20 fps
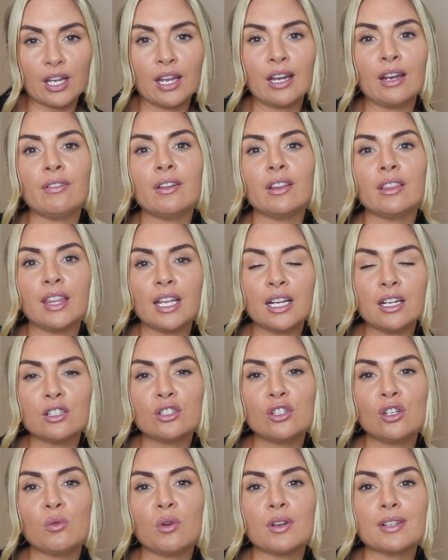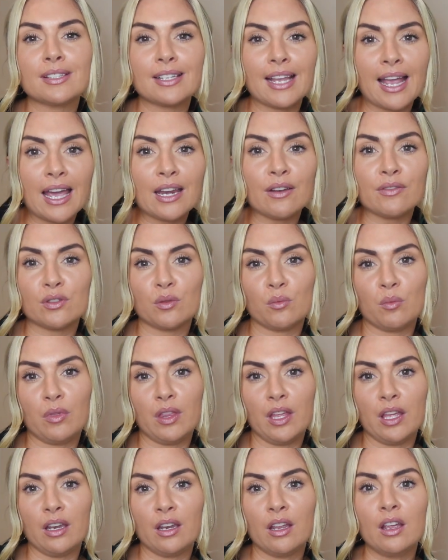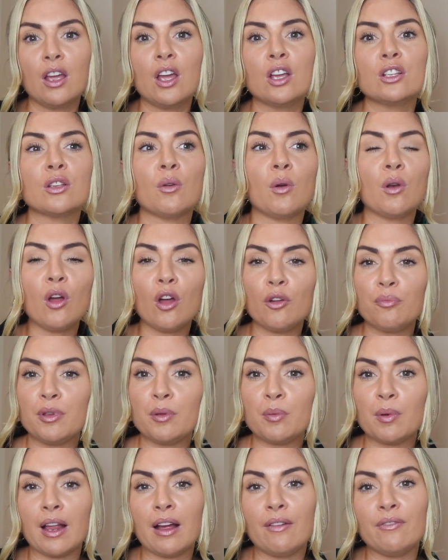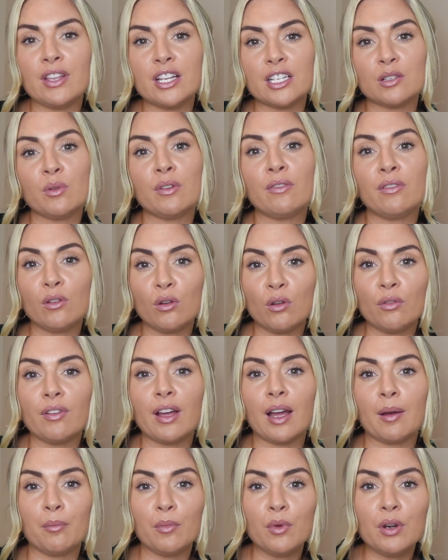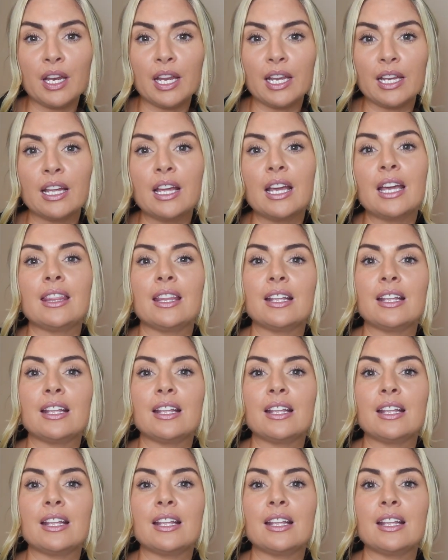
And if it thinks you are scared of something, so a lot of people have this with love and money.